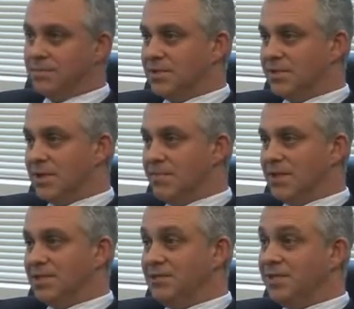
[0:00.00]
So
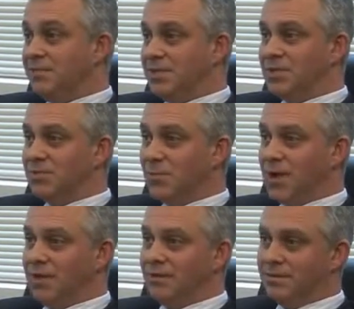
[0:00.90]
basically he was in the position
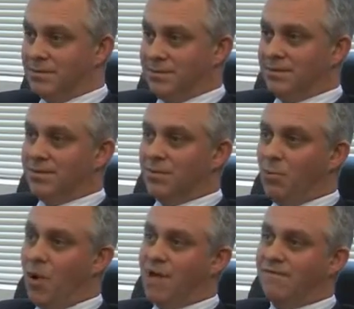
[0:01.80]
where the
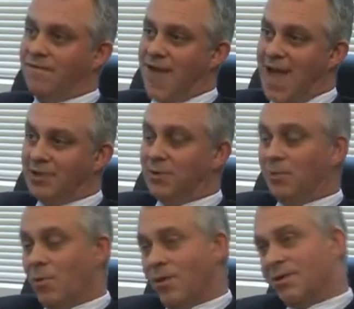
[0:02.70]
wife had quit
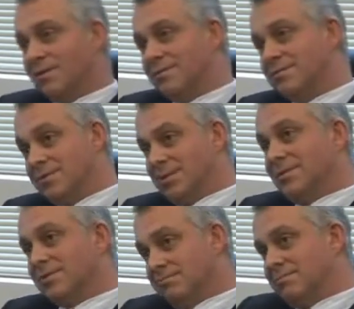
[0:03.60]
work to
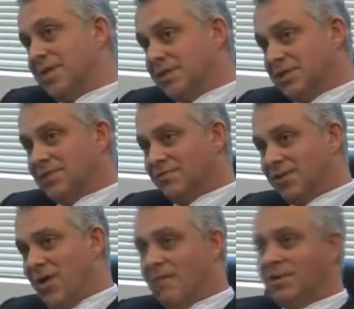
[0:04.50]
look at easing into
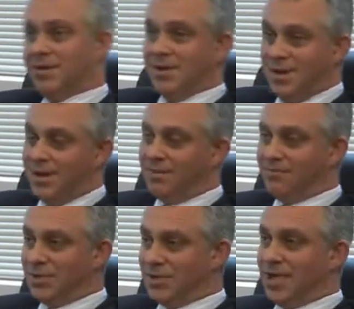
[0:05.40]
retirement,
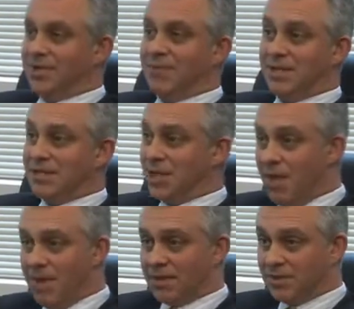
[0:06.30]
but she had to basically
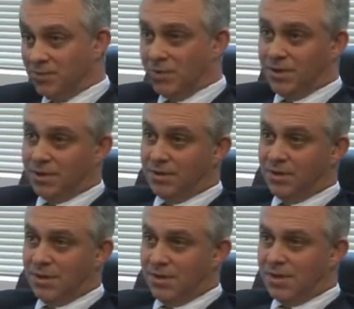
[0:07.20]
go back to work
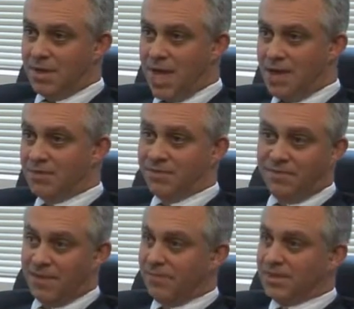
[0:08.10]
to
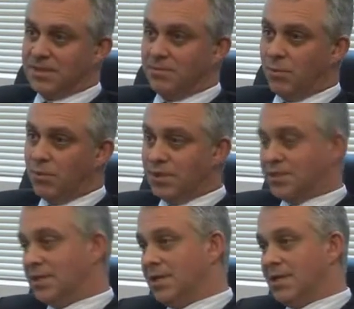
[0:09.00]
fund the rest of the
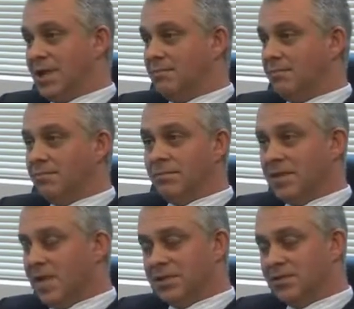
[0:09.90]
mortgage, and
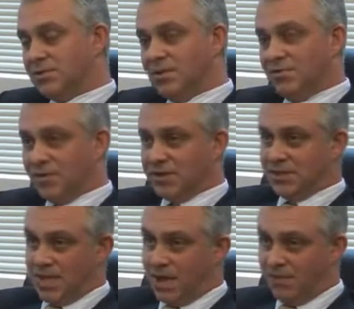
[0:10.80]
so it was a bit of a
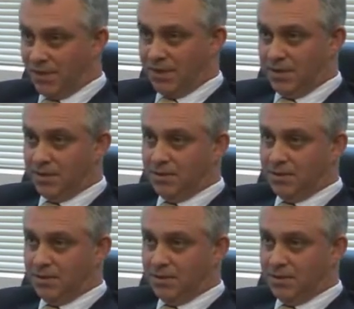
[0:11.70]
tragic tale, really.